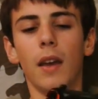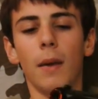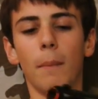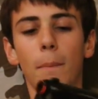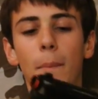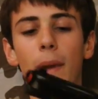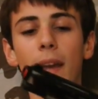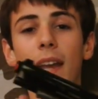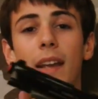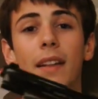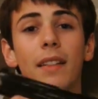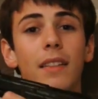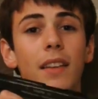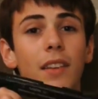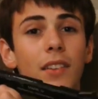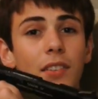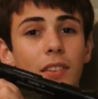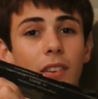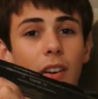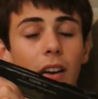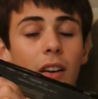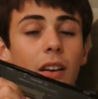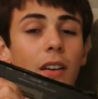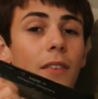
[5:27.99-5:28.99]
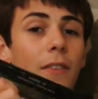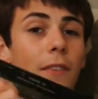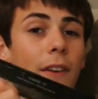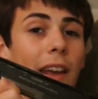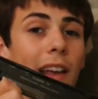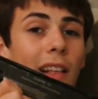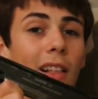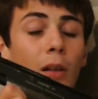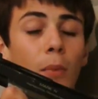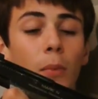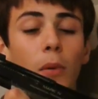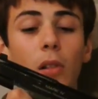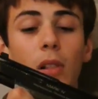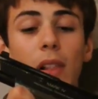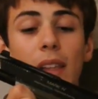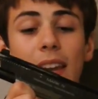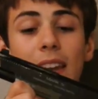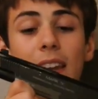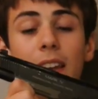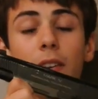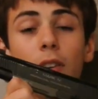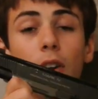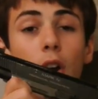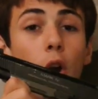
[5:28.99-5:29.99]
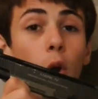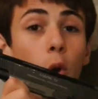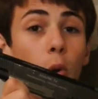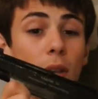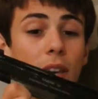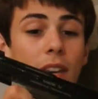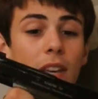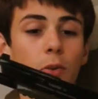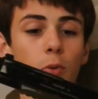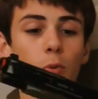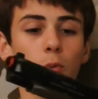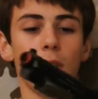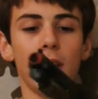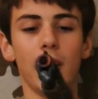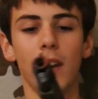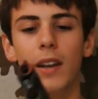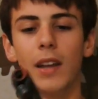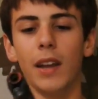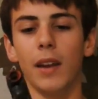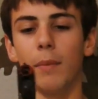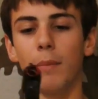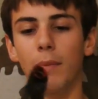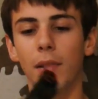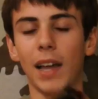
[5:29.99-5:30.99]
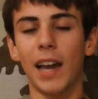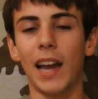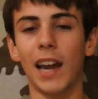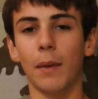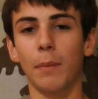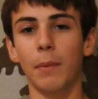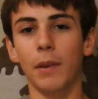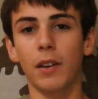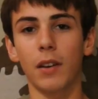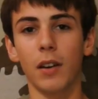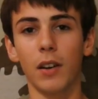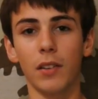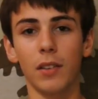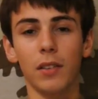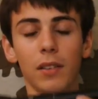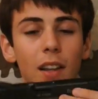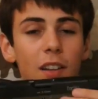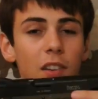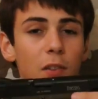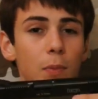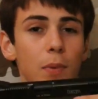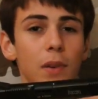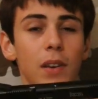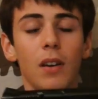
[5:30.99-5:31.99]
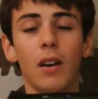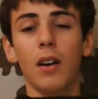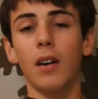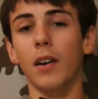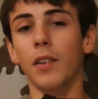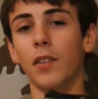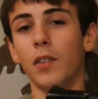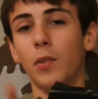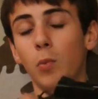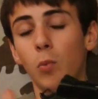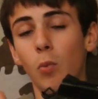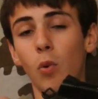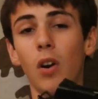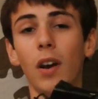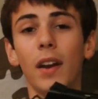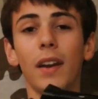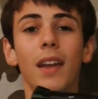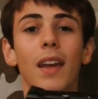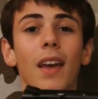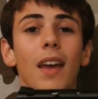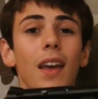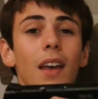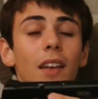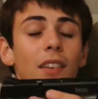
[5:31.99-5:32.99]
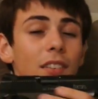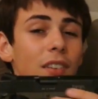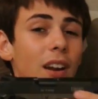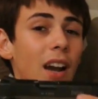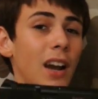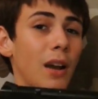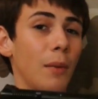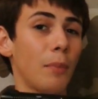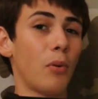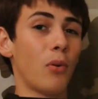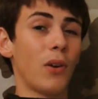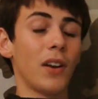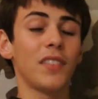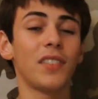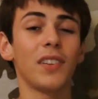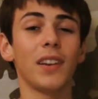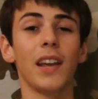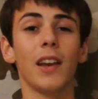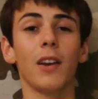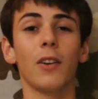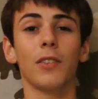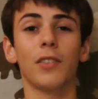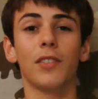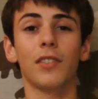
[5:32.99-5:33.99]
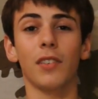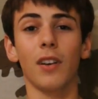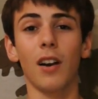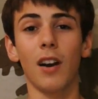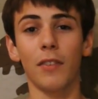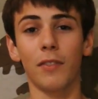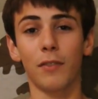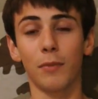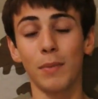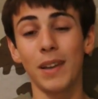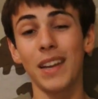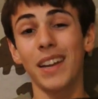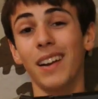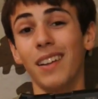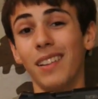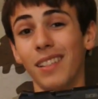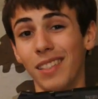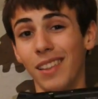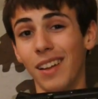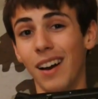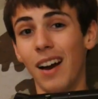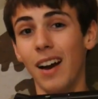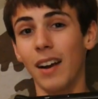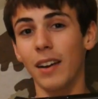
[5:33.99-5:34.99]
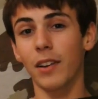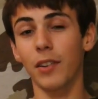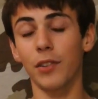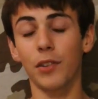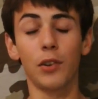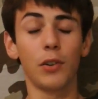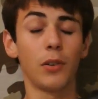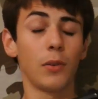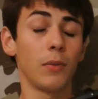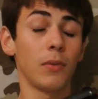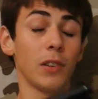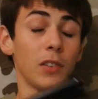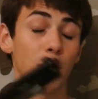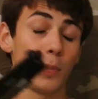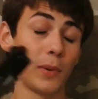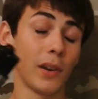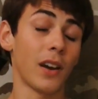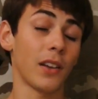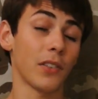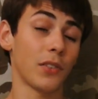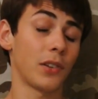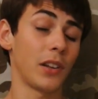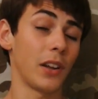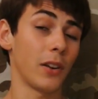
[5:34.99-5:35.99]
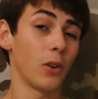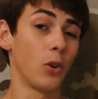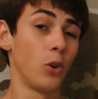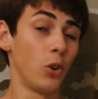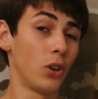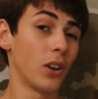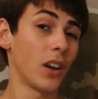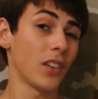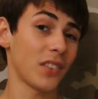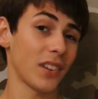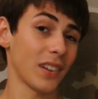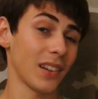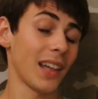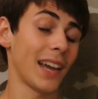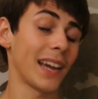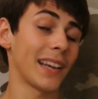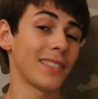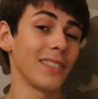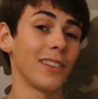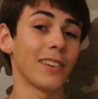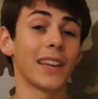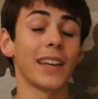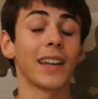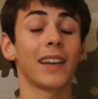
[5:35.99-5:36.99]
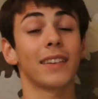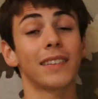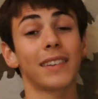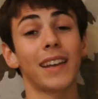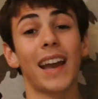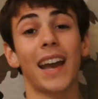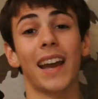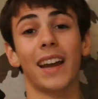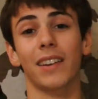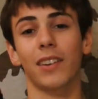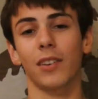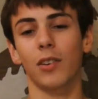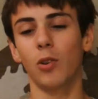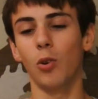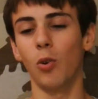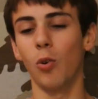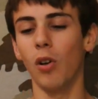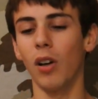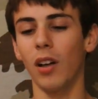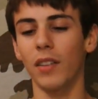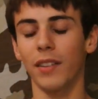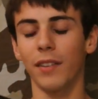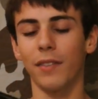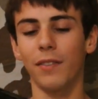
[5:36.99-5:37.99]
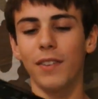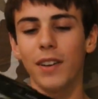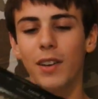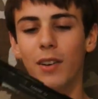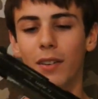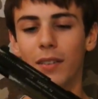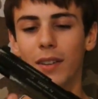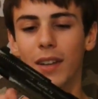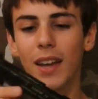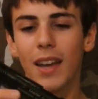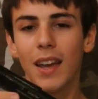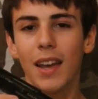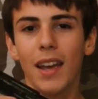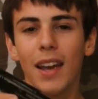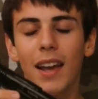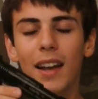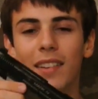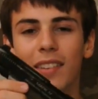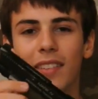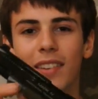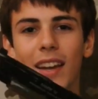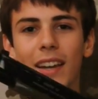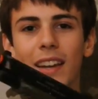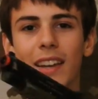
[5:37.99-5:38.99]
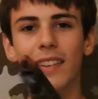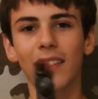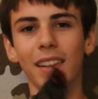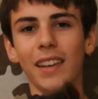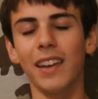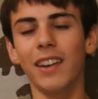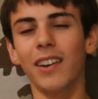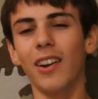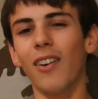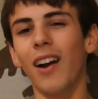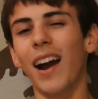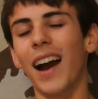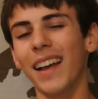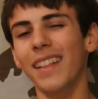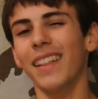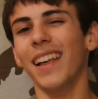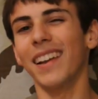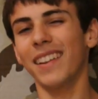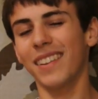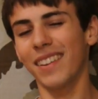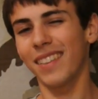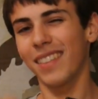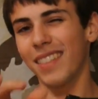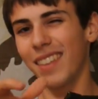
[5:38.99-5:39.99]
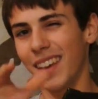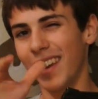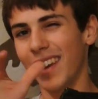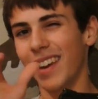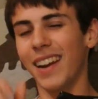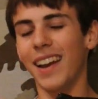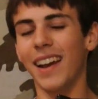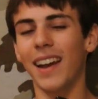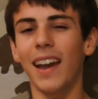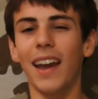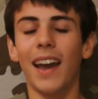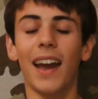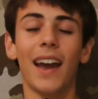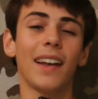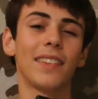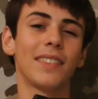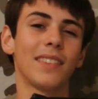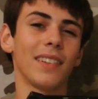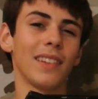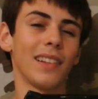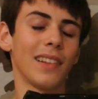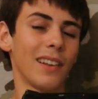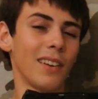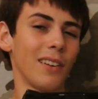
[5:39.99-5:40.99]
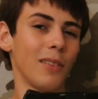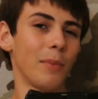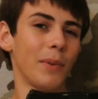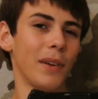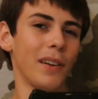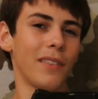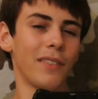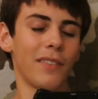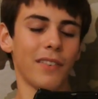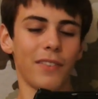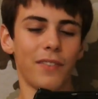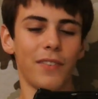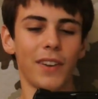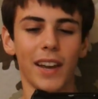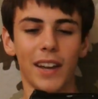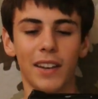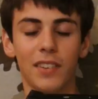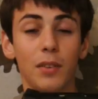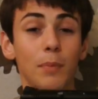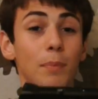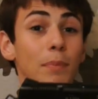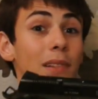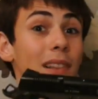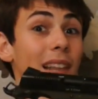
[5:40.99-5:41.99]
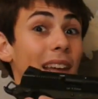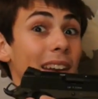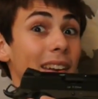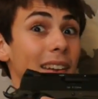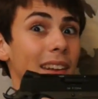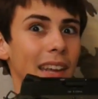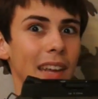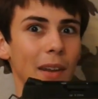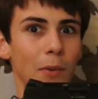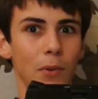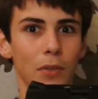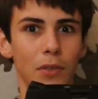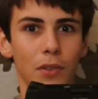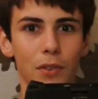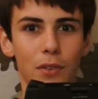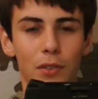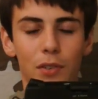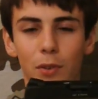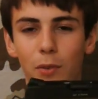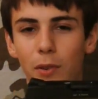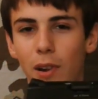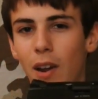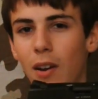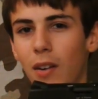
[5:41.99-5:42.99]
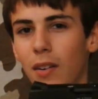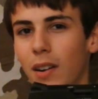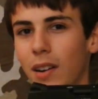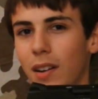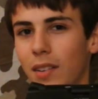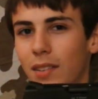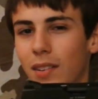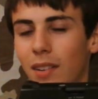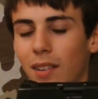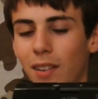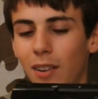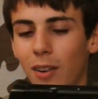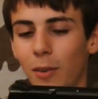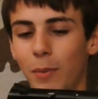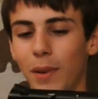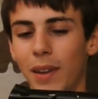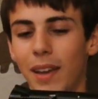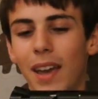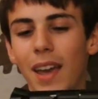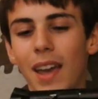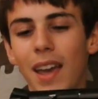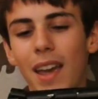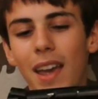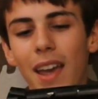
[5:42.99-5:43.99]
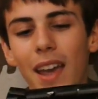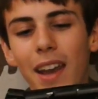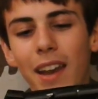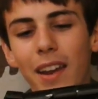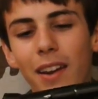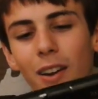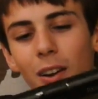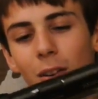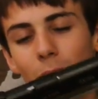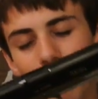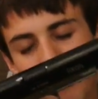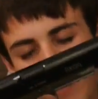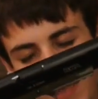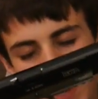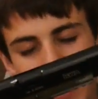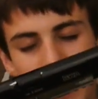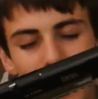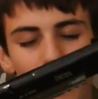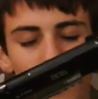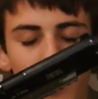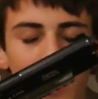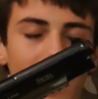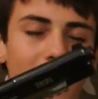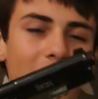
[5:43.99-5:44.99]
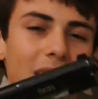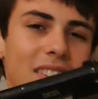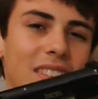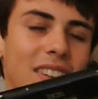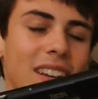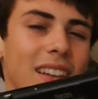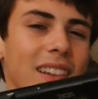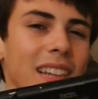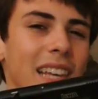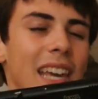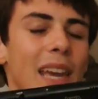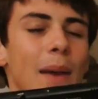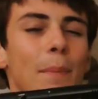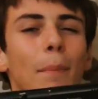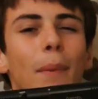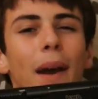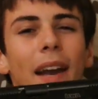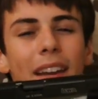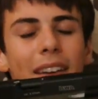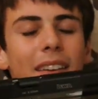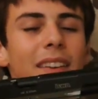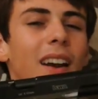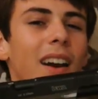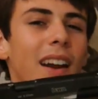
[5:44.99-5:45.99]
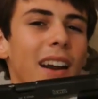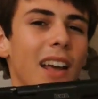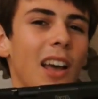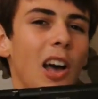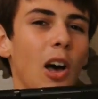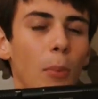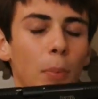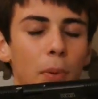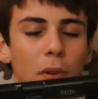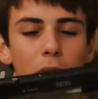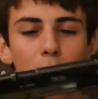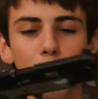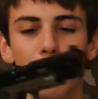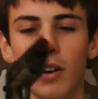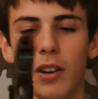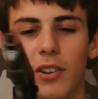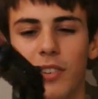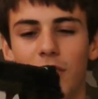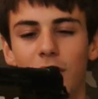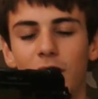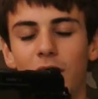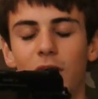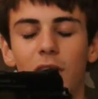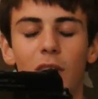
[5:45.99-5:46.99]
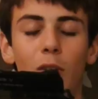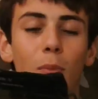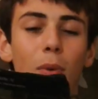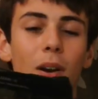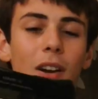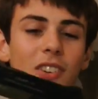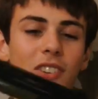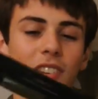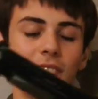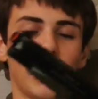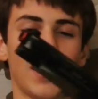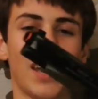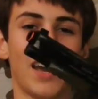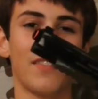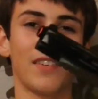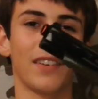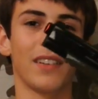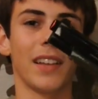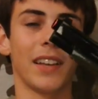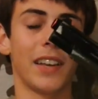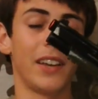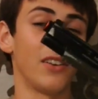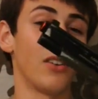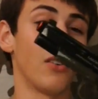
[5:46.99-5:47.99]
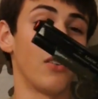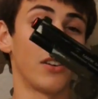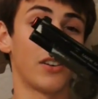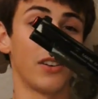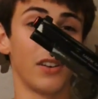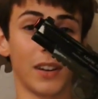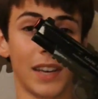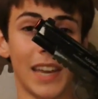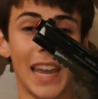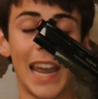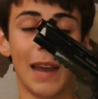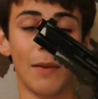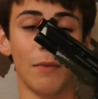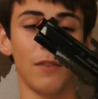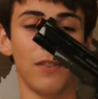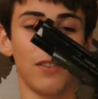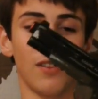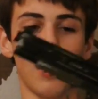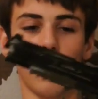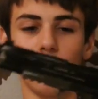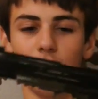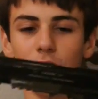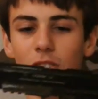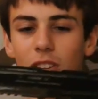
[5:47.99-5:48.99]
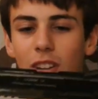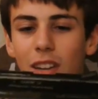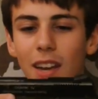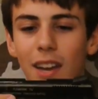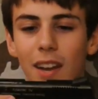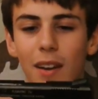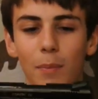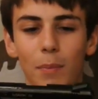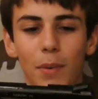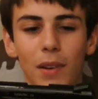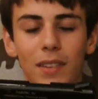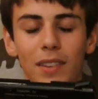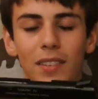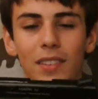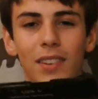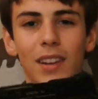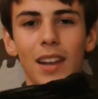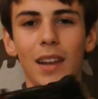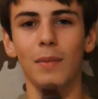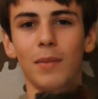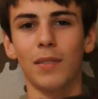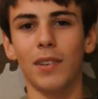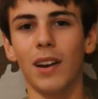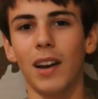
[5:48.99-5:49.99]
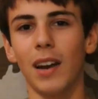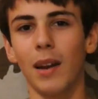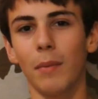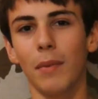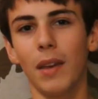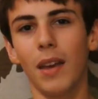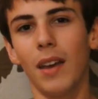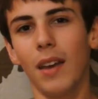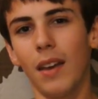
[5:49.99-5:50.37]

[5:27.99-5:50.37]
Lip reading: made this gun available in OD green and black, because let's be honest, one, style points in airsoft mean a lot, because let's be honest here, who doesn't like looking tactical on the field? And secondly, I like to think it adds a little bit of effect to blending in with your surroundings a little bit. And realistically, it might not help as much as having like, a good camouflaged kit, but at the same time,